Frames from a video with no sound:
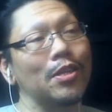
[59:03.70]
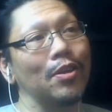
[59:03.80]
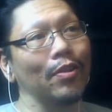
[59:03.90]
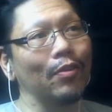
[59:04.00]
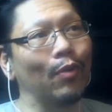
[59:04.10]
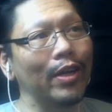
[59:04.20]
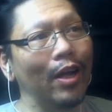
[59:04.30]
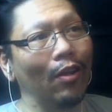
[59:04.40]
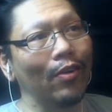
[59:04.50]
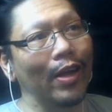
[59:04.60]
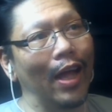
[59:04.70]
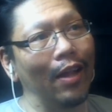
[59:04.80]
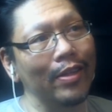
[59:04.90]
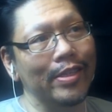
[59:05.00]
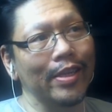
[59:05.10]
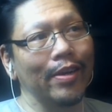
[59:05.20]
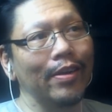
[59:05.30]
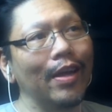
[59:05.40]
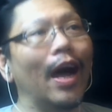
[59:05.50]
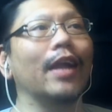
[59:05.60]
on their $1 a gallon sale.
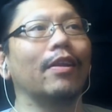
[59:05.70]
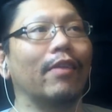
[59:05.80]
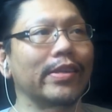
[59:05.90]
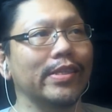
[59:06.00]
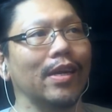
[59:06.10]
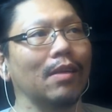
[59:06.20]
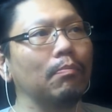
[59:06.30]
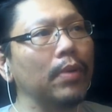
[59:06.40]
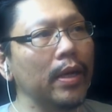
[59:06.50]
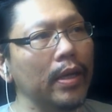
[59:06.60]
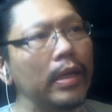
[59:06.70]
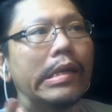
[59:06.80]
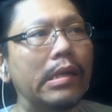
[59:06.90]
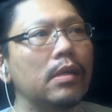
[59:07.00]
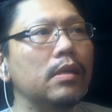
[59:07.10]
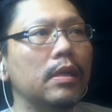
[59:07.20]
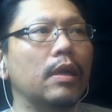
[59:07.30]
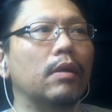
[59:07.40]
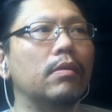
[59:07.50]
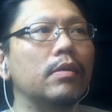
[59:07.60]
I know I suck, but, you
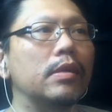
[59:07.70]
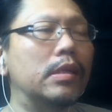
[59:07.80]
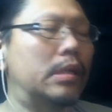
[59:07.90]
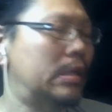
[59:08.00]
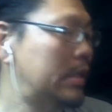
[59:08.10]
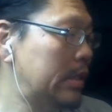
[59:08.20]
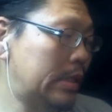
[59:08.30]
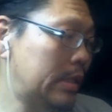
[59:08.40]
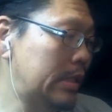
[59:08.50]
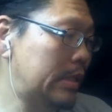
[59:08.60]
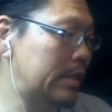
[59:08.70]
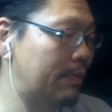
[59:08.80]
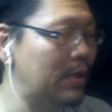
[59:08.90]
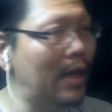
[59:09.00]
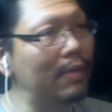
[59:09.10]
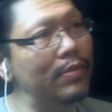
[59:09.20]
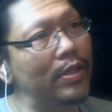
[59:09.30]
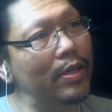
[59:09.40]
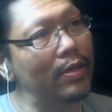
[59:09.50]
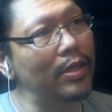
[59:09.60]
know, sometimes, you
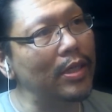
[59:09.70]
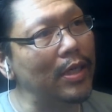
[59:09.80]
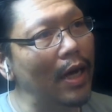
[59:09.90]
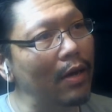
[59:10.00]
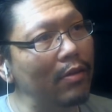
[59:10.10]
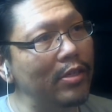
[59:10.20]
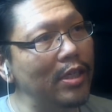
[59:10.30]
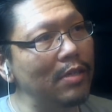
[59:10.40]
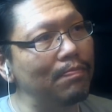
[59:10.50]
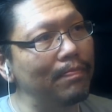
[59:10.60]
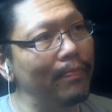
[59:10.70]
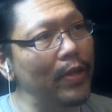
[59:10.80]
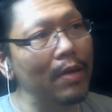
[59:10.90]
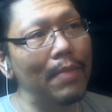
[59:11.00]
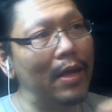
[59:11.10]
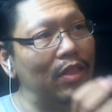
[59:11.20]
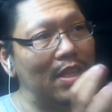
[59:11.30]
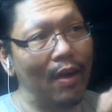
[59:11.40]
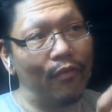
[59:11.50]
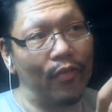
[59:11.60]
know, you just got to go cheap. You can make
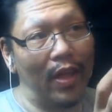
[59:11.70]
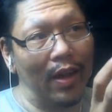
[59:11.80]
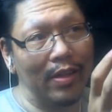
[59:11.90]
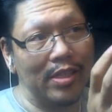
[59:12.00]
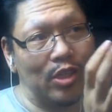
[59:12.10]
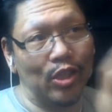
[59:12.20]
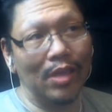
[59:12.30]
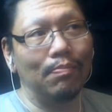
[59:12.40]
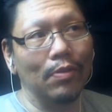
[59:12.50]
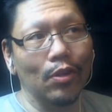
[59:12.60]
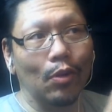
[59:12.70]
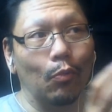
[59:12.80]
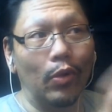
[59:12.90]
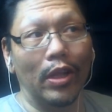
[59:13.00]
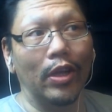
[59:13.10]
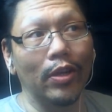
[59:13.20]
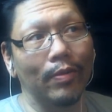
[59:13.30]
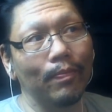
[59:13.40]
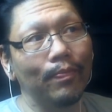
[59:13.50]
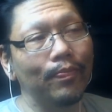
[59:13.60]
stuff that's cheap look really good,
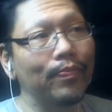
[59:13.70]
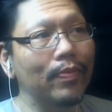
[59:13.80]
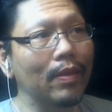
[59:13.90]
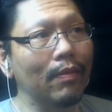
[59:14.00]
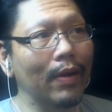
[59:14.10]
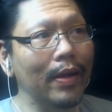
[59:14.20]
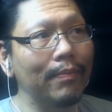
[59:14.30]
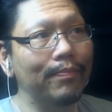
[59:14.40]
right?